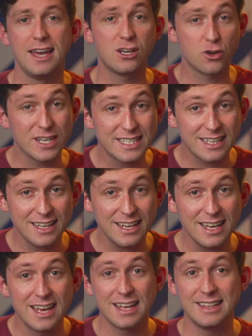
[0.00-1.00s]

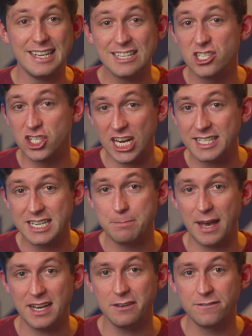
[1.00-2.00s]
Increasingly, these J.C.
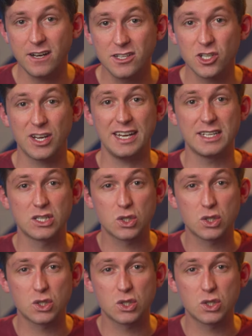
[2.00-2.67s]
Penney funds are getting